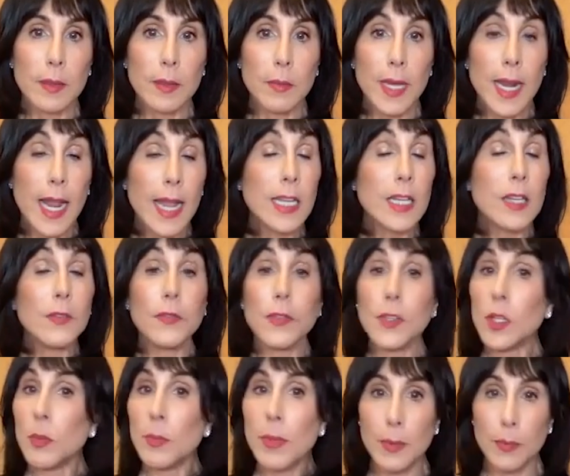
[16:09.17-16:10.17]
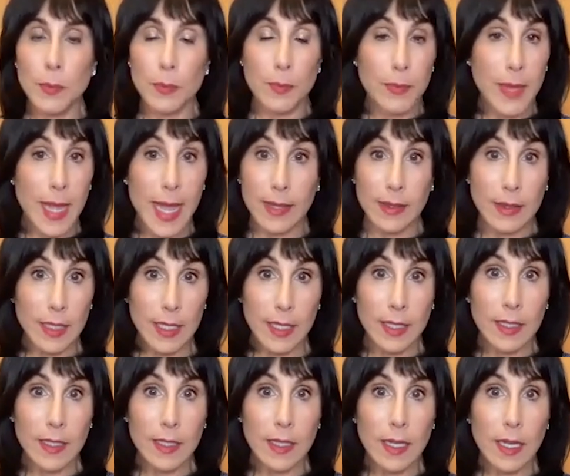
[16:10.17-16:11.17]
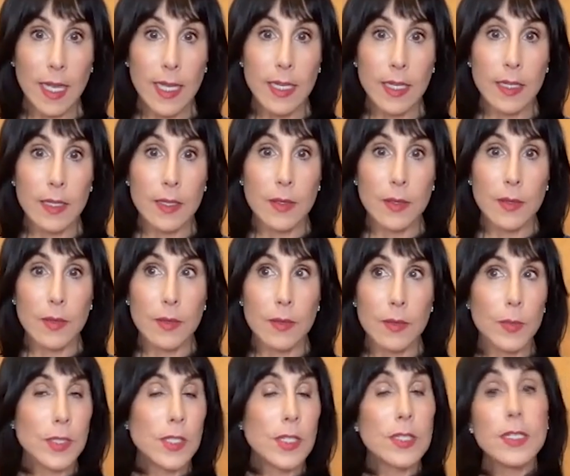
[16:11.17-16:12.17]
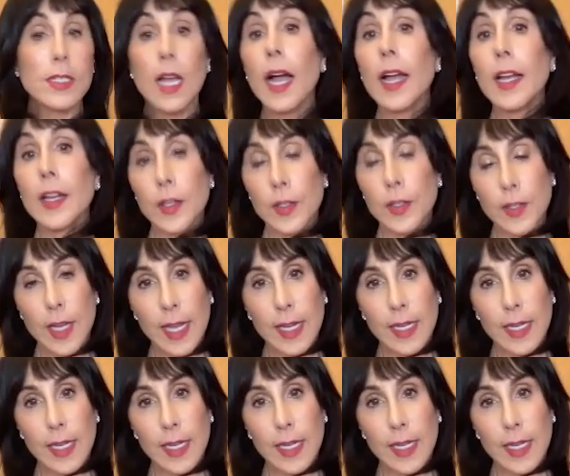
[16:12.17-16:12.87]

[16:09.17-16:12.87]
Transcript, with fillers: But I didn't feel b- badly. I didn't wasn't tired.